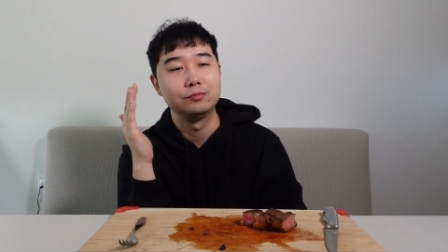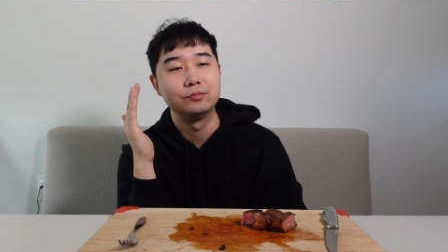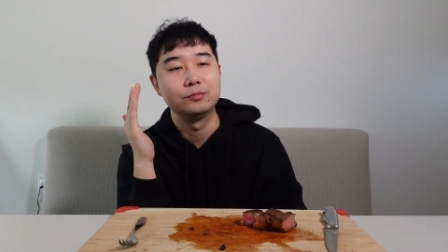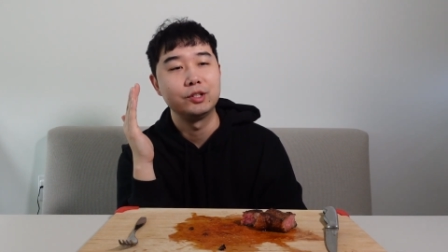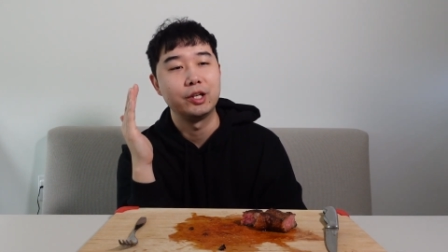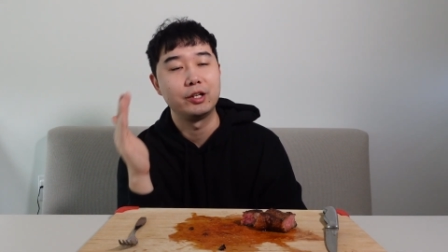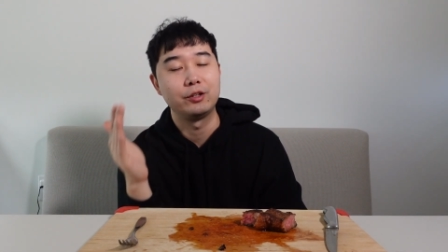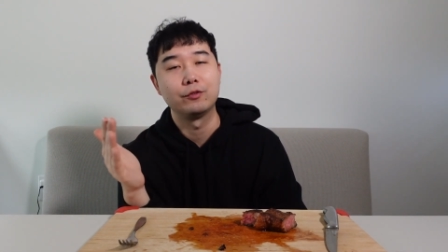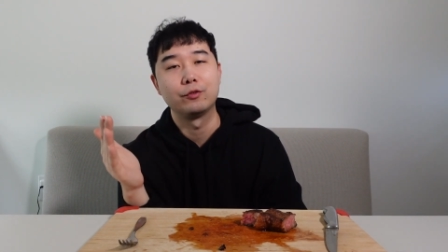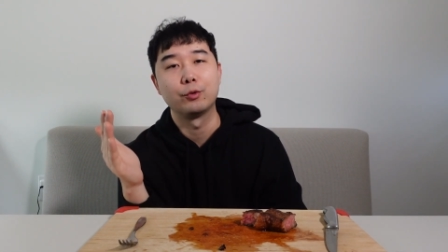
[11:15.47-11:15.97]

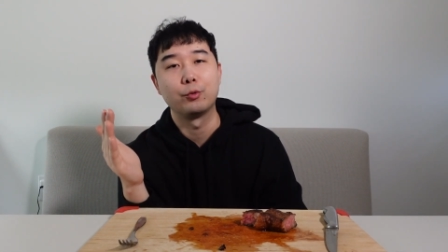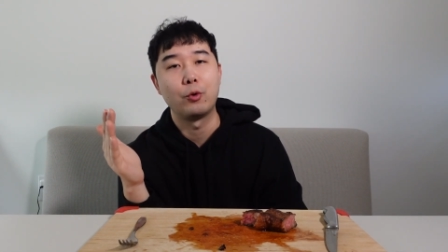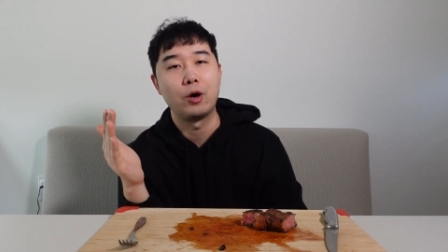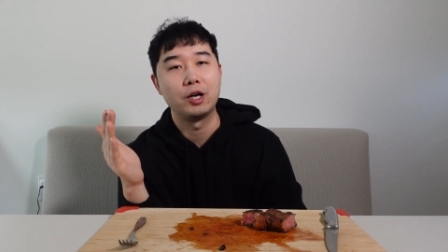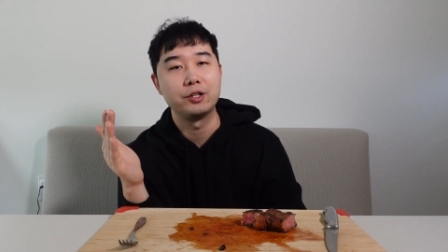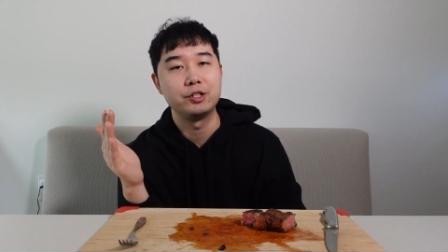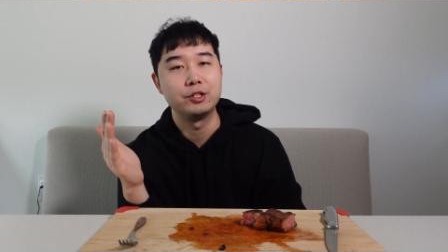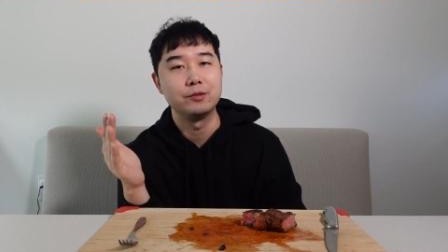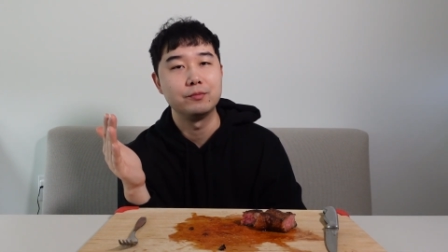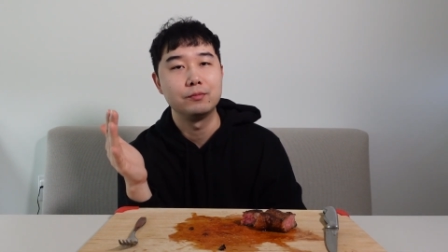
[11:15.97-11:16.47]
Thank you for
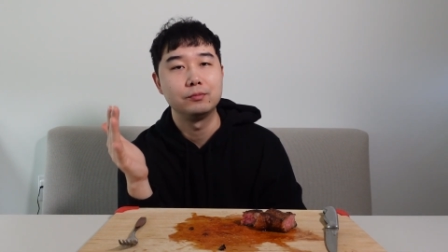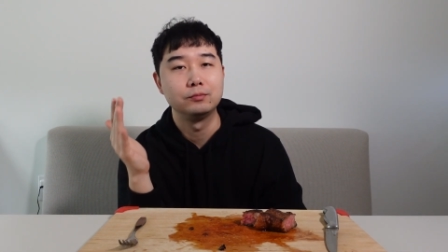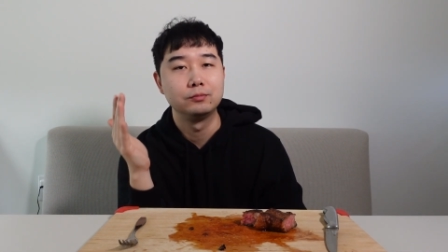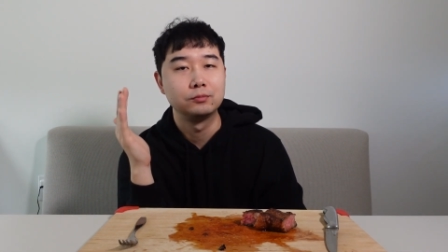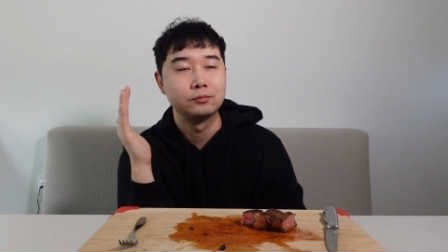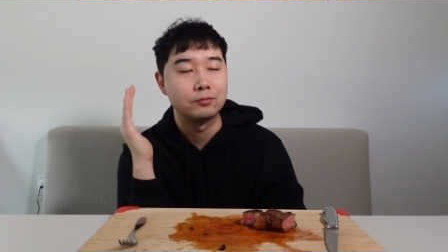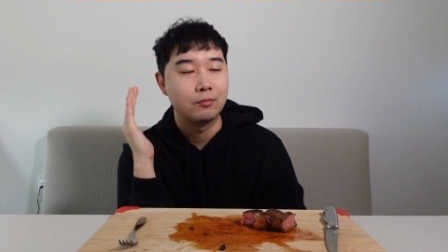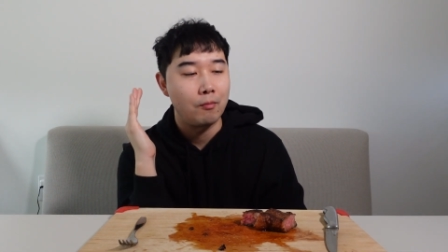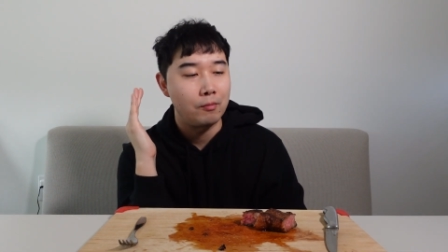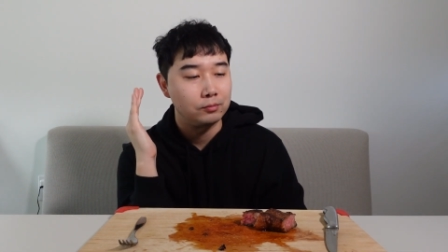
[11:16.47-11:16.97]
watching.
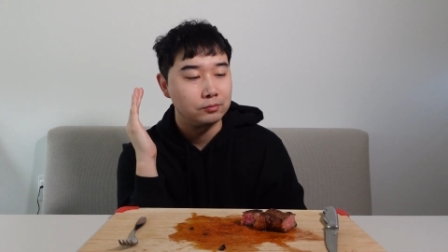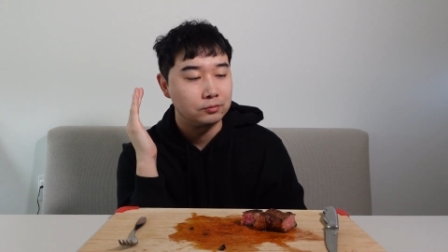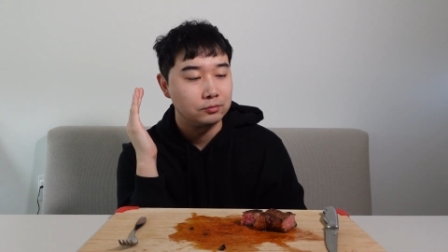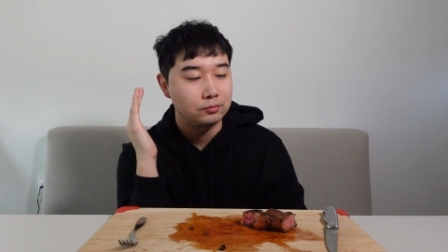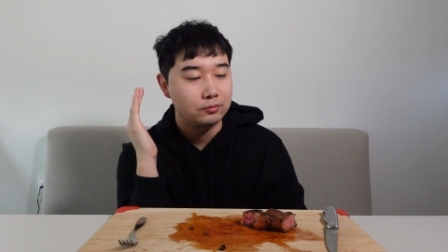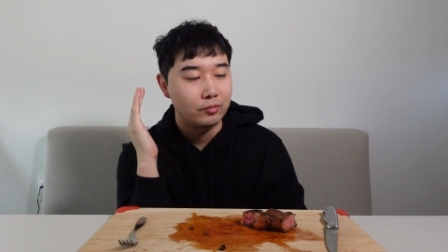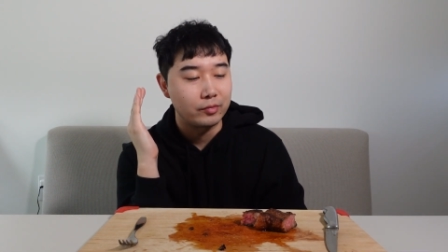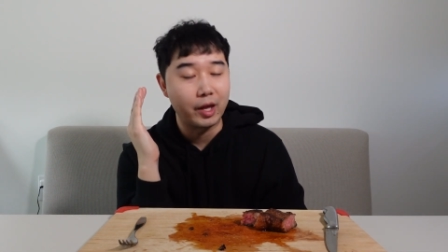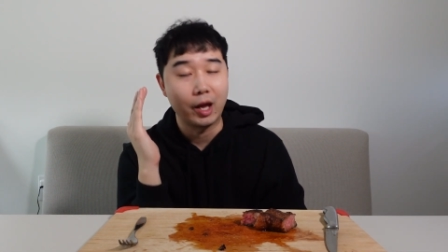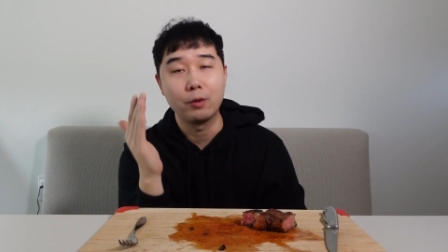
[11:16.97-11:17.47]

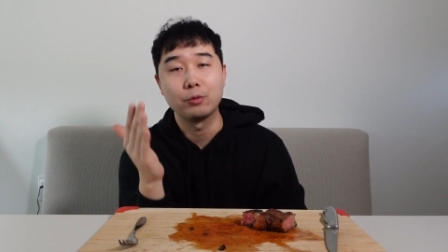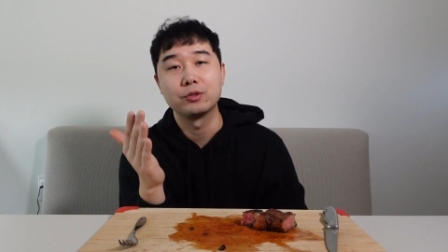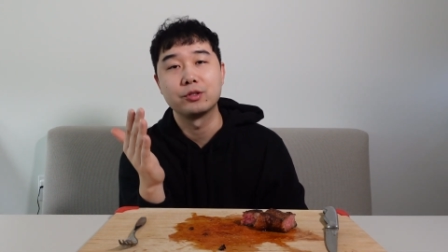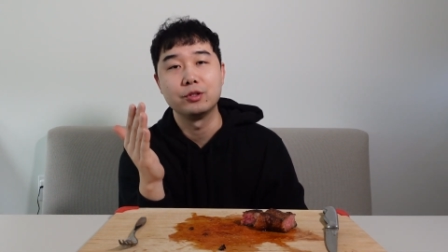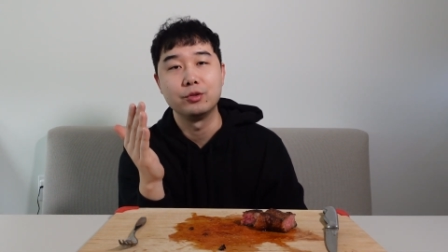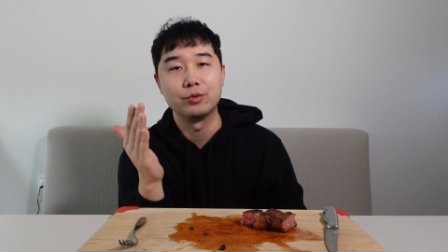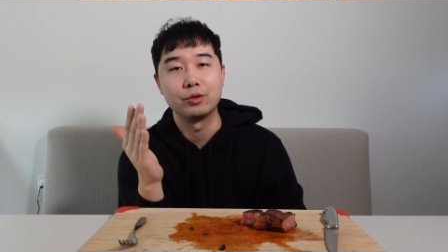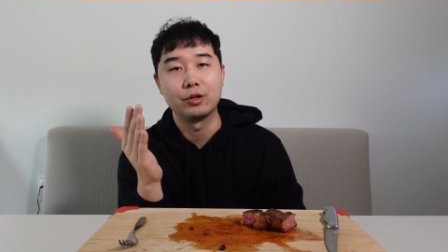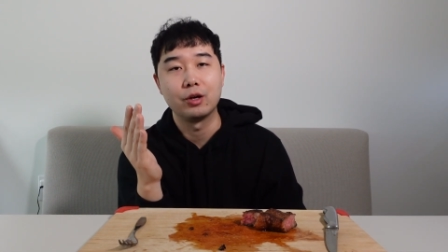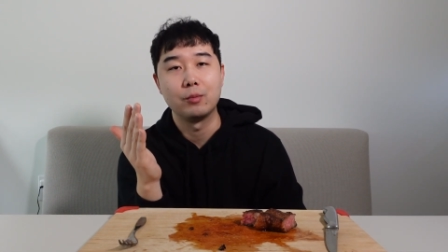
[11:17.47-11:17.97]
I will see
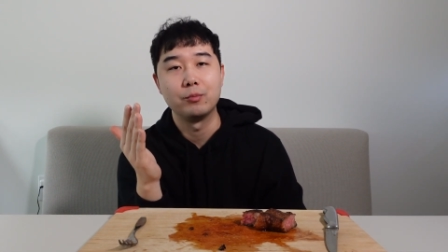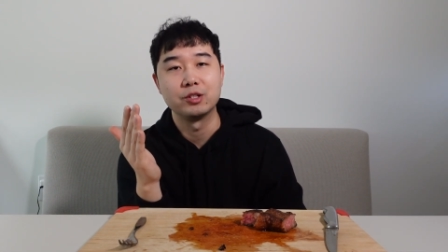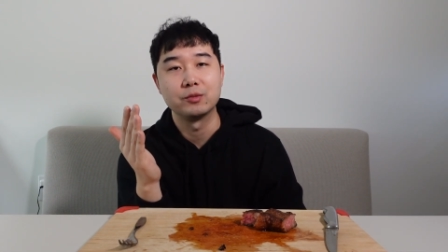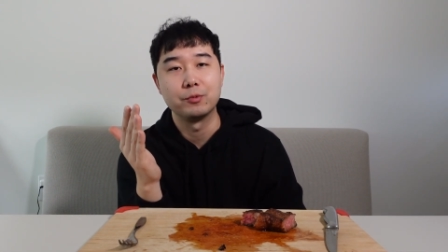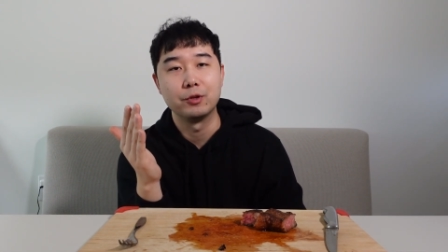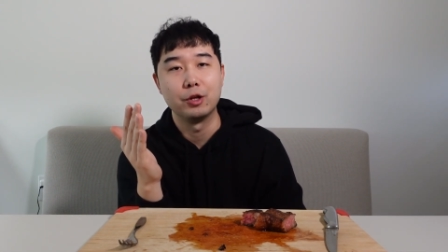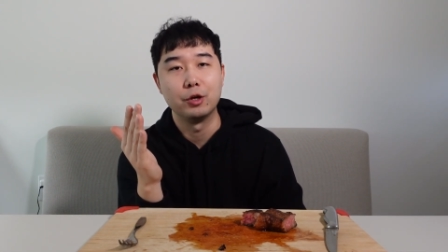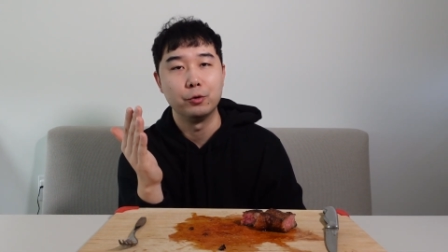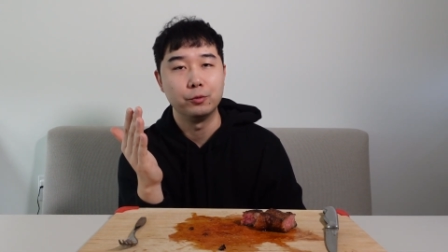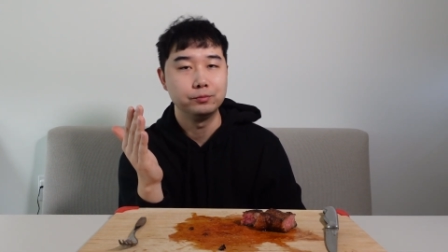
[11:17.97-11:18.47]
you in the comments
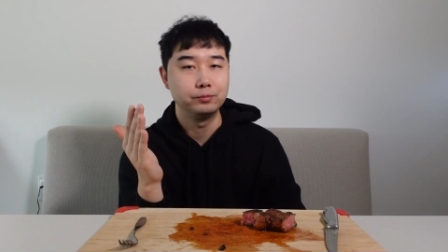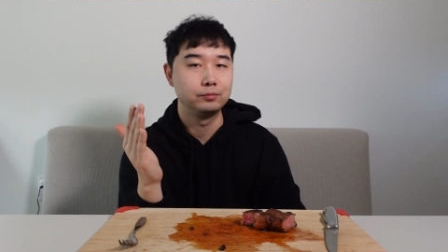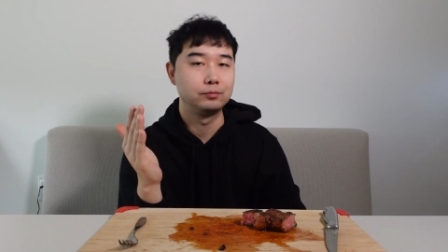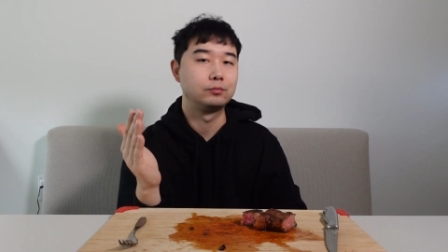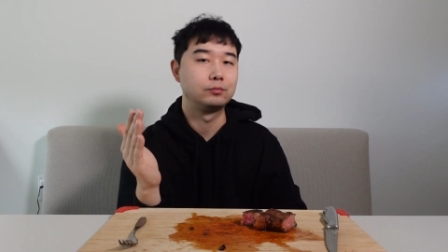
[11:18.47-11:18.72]
below.